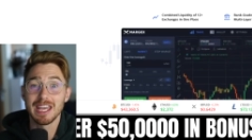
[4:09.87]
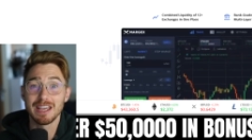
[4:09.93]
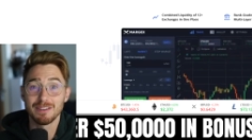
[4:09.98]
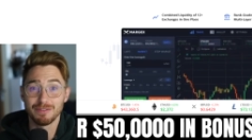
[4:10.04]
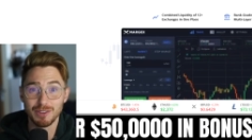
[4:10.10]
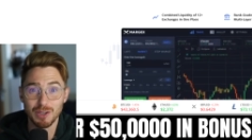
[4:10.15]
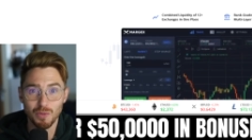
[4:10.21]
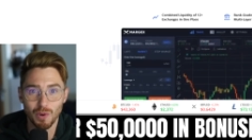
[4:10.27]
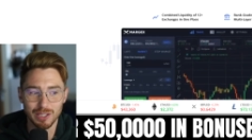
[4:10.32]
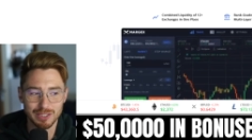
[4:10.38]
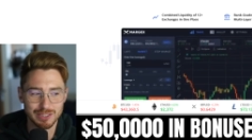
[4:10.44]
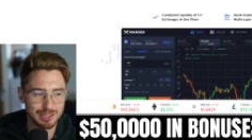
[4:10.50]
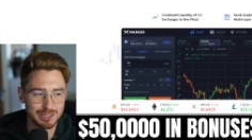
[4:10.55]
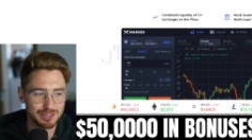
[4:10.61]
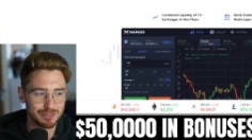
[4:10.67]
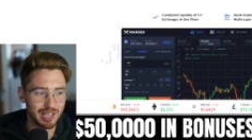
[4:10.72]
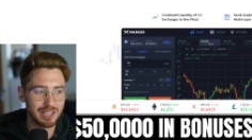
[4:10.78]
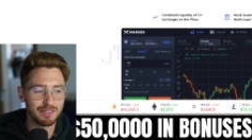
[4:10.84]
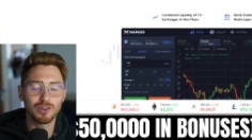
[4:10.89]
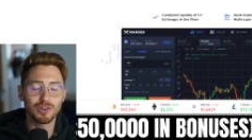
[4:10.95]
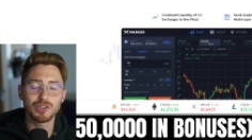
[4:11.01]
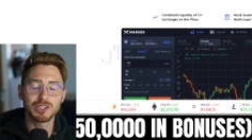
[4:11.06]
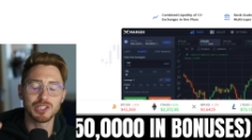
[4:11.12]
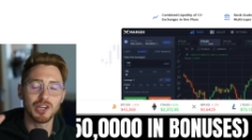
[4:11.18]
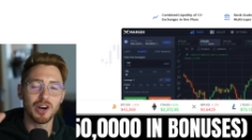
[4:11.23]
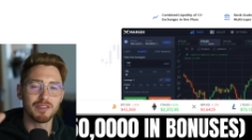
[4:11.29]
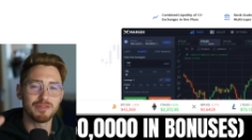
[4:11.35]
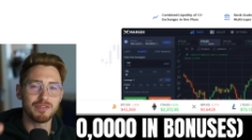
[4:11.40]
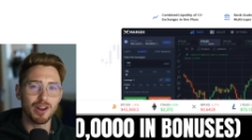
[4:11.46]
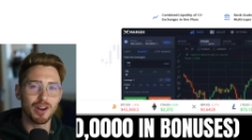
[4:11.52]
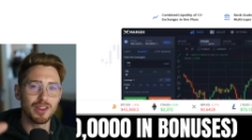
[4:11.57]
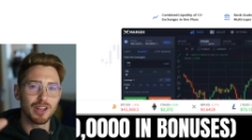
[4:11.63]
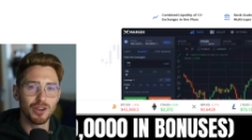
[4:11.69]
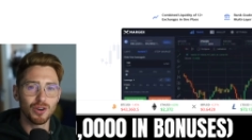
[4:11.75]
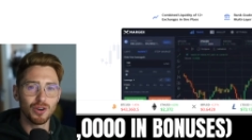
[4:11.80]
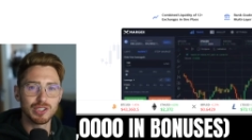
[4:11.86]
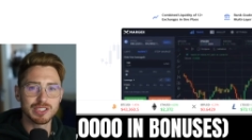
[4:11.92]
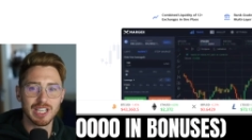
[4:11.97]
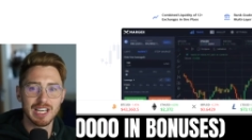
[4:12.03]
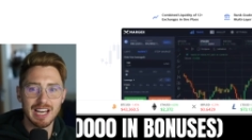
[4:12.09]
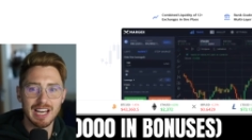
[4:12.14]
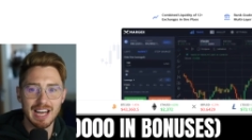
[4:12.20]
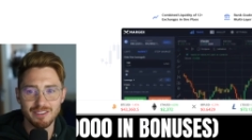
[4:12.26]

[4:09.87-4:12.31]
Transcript: if you want to, right? Of course, you've got to follow the laws